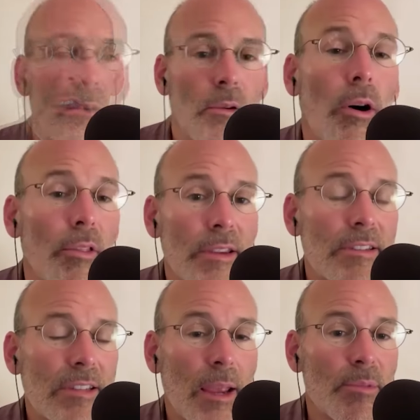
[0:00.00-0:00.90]
all
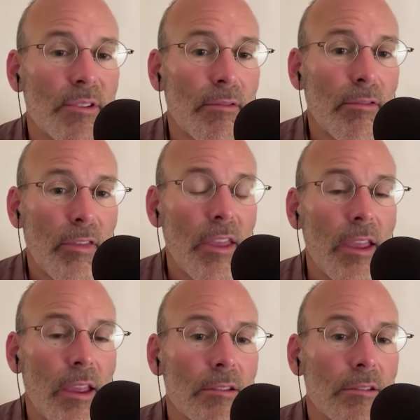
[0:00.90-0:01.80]
these types of
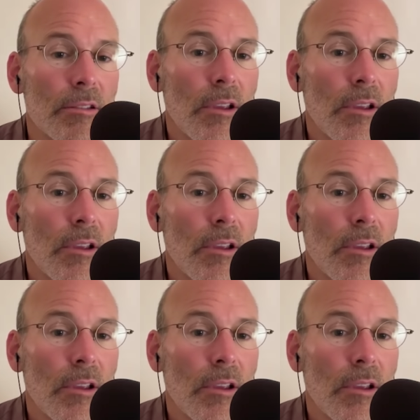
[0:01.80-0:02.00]
things